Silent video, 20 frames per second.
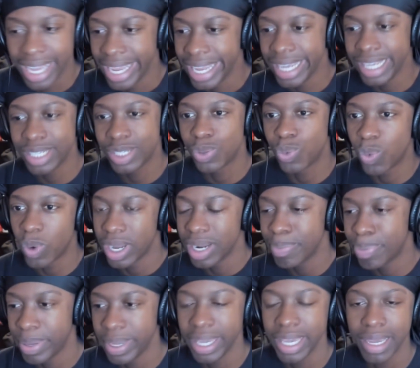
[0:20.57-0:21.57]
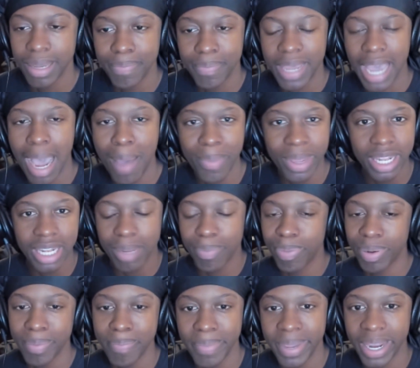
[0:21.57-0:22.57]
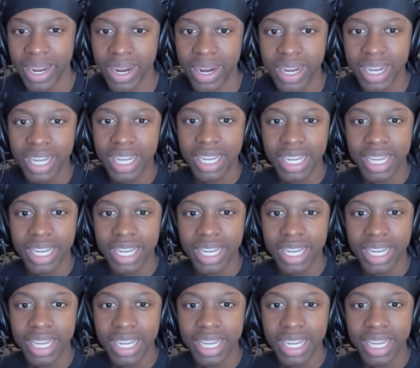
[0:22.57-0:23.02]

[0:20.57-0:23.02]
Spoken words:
It's 1 p.m. I'm in the premiere.